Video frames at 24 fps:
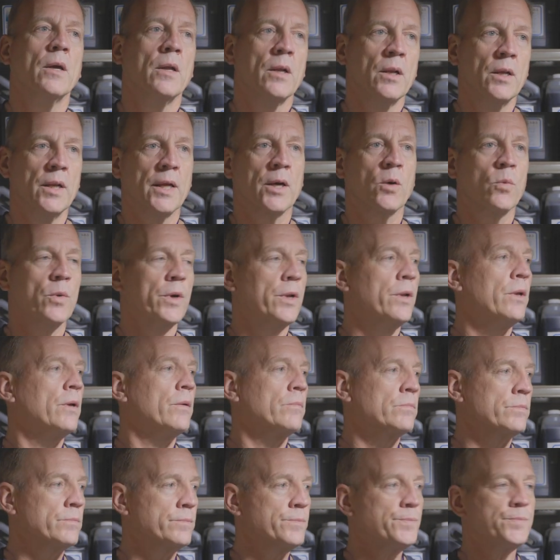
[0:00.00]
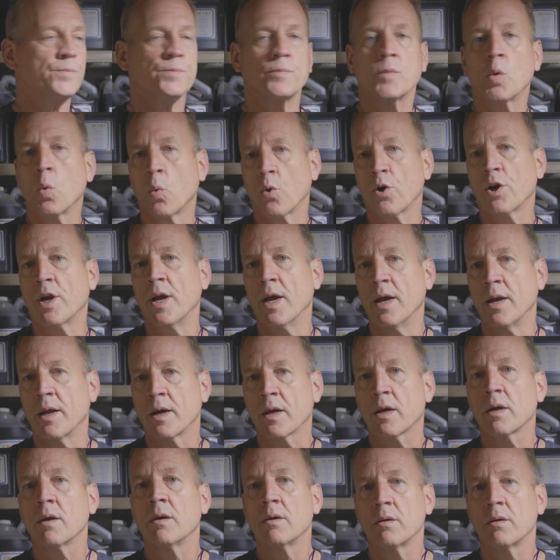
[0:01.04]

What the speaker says: liquid organic